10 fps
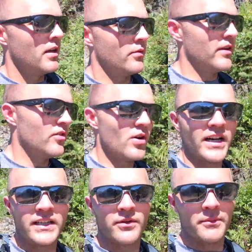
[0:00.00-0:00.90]
We have no
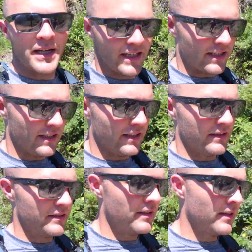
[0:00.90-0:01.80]
idea what a pika
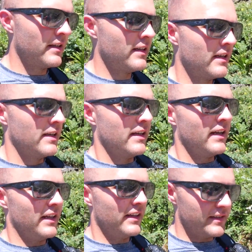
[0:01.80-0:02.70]
is.
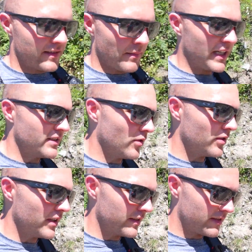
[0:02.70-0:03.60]
And then somebody
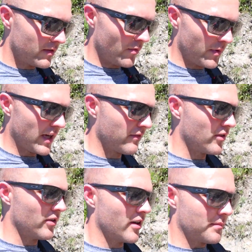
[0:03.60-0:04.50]
told us when we got
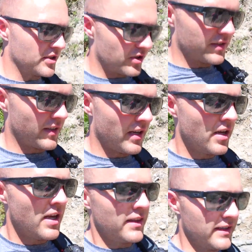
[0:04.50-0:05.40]
further up, it's just
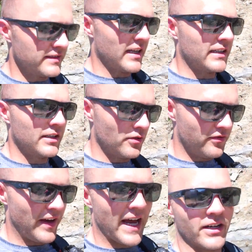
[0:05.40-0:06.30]
these like little
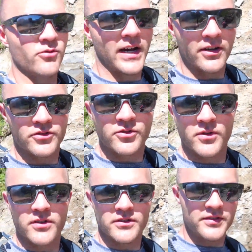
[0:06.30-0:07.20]
fat ground
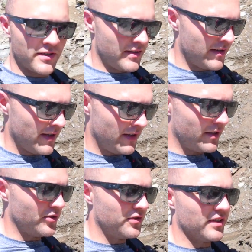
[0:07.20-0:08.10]
squirrels
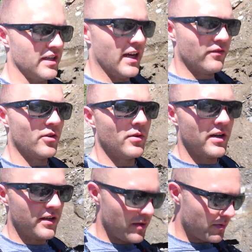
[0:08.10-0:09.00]
that you see
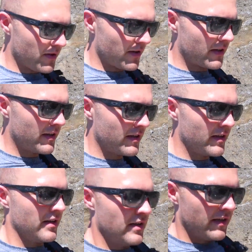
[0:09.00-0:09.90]
everywhere in the park
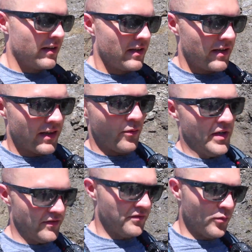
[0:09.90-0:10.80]
that
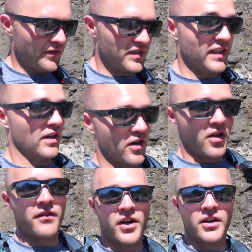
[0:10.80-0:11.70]
we've we've seen on
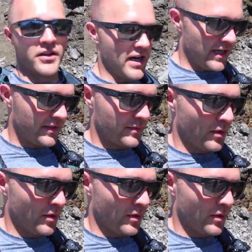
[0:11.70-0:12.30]
all of our other hikes,